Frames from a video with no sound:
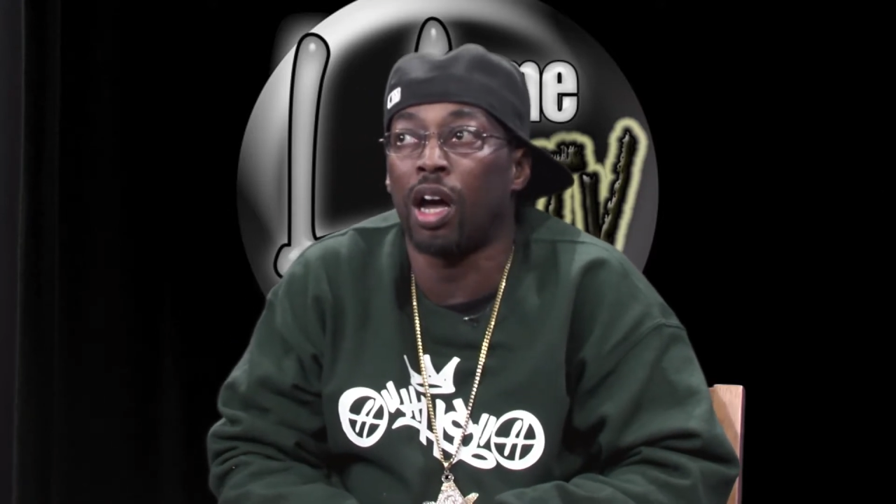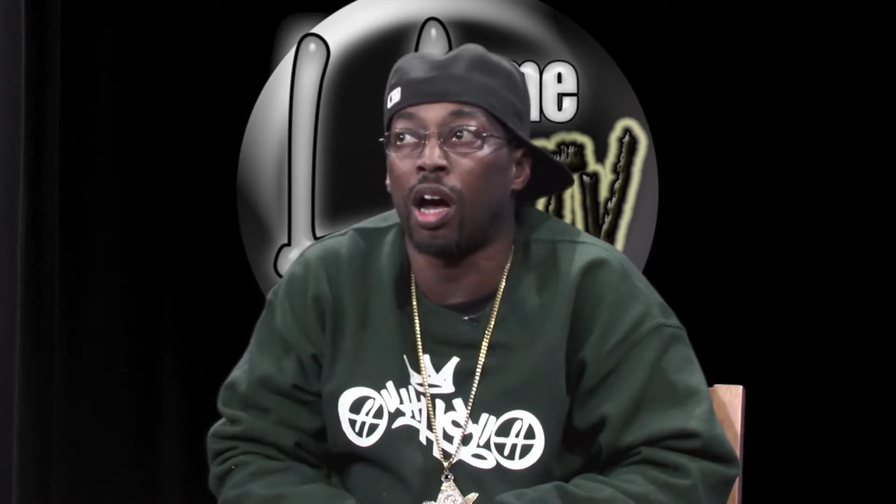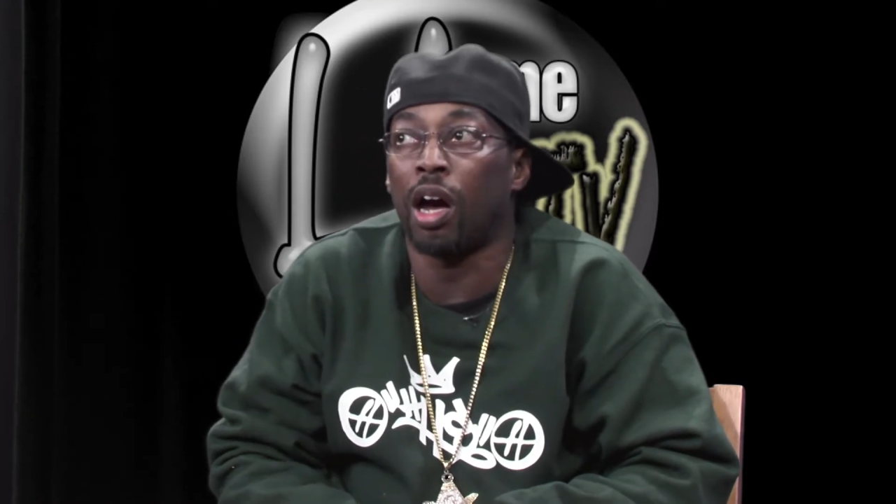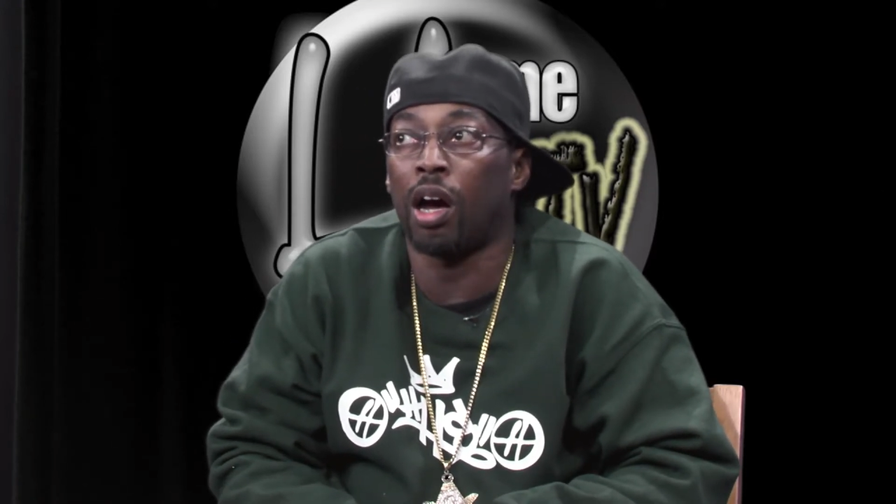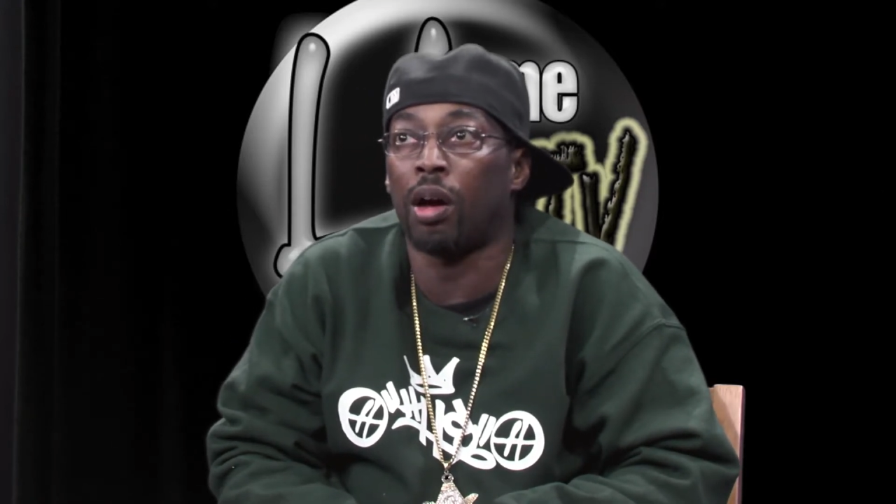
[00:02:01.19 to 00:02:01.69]

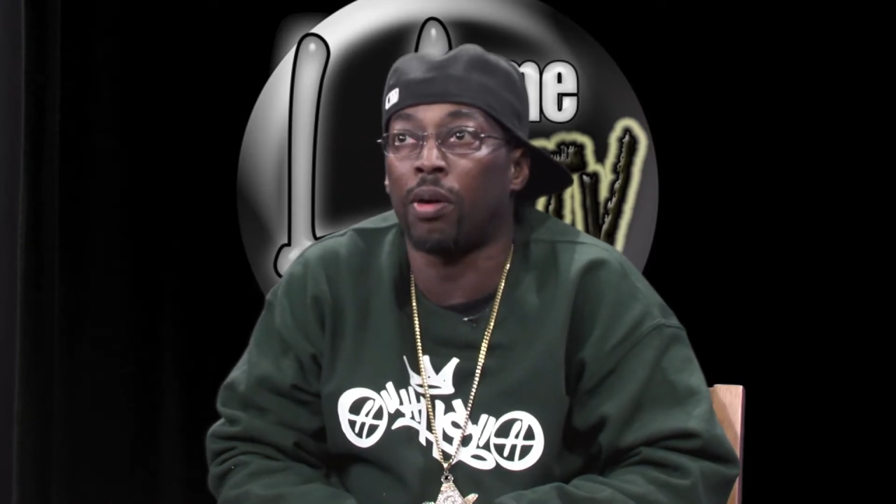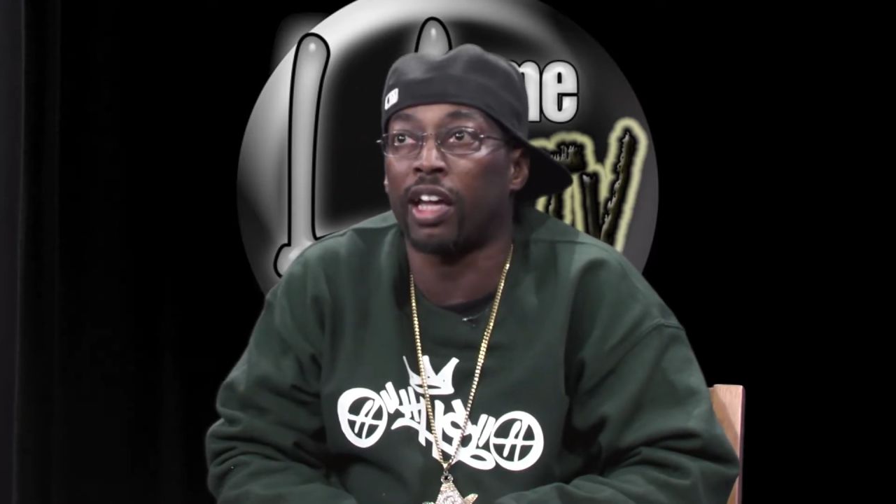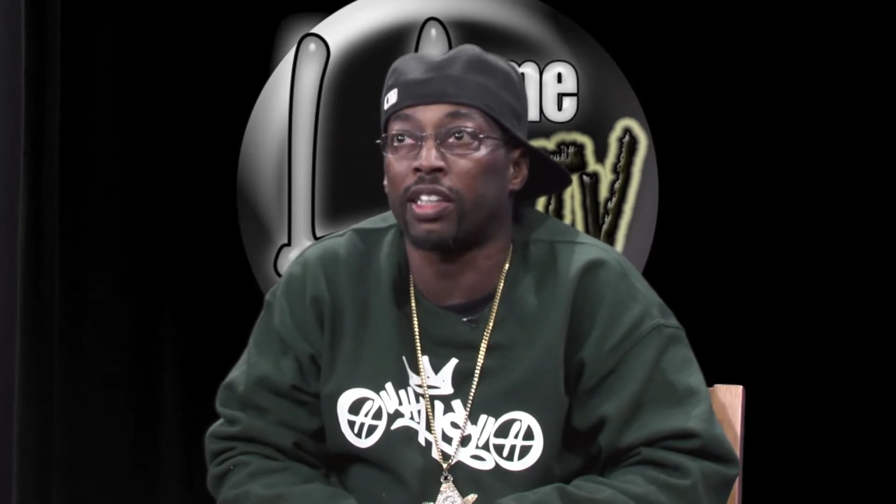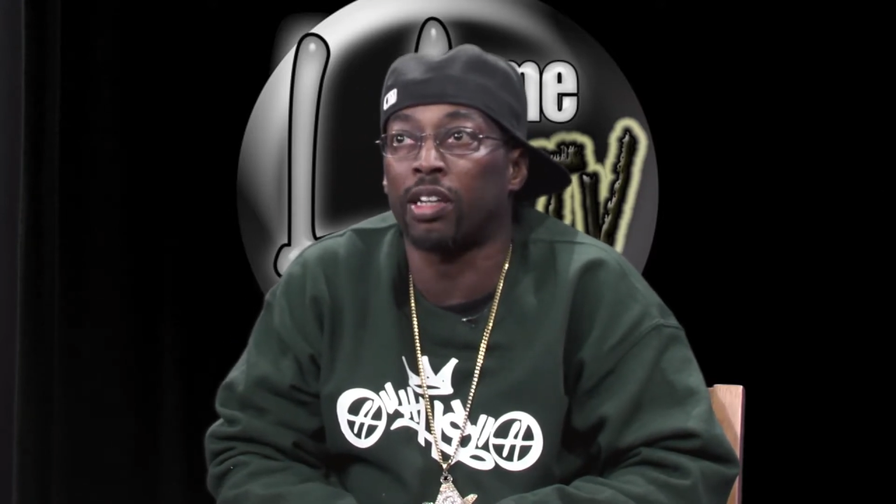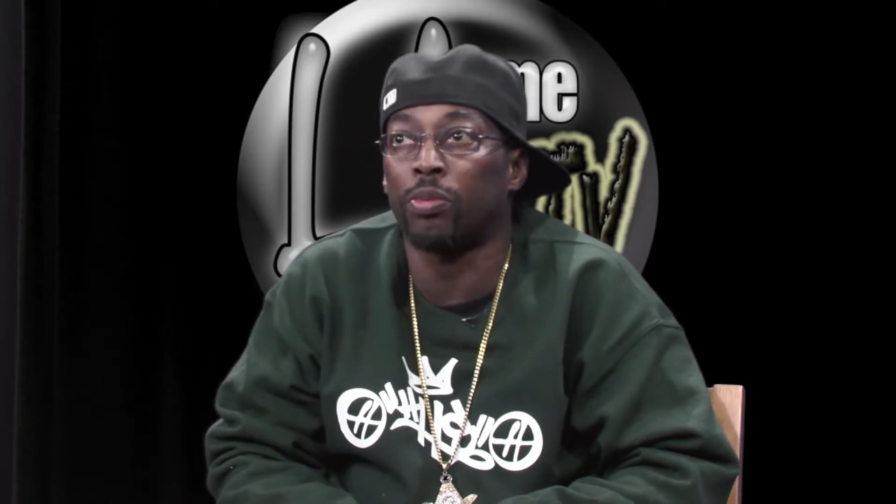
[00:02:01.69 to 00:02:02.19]
I
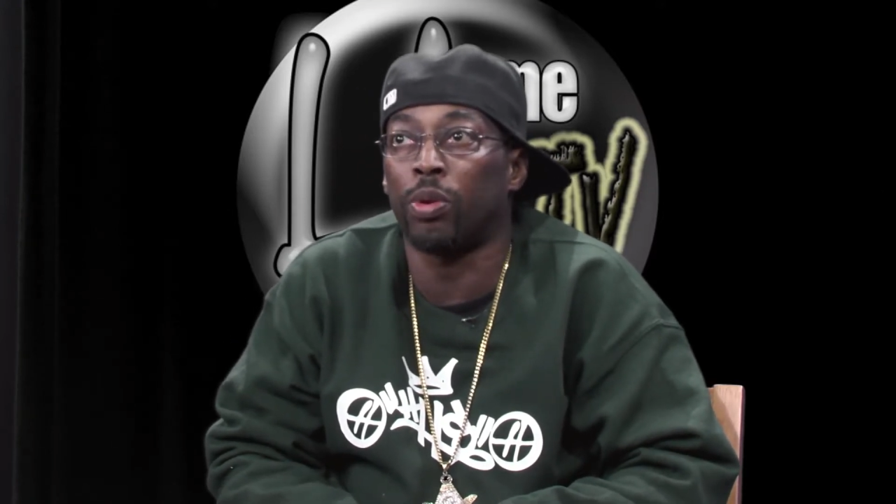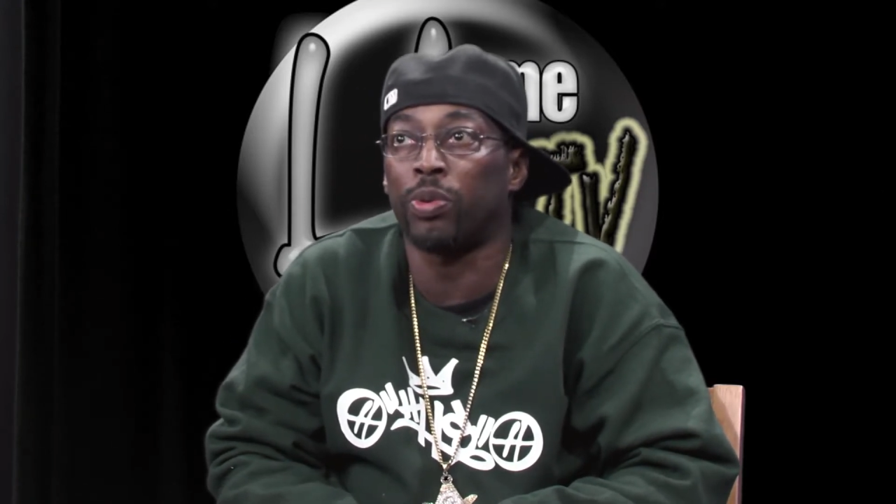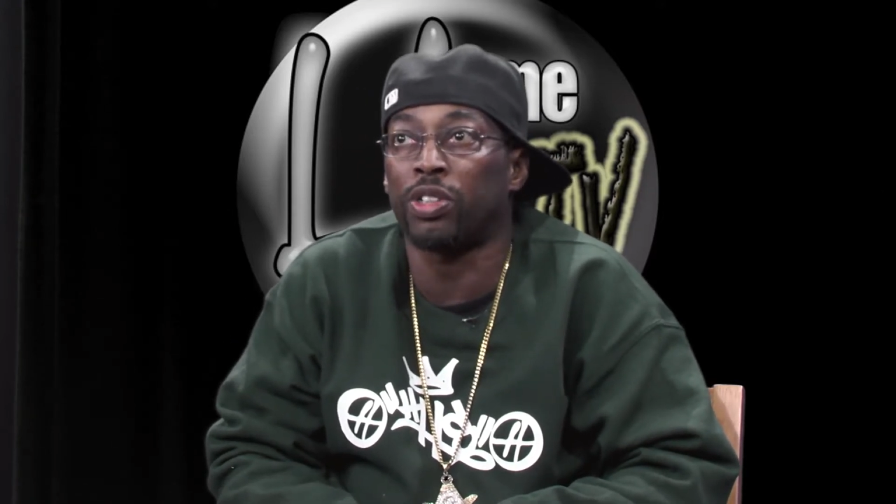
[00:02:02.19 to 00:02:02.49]
think when we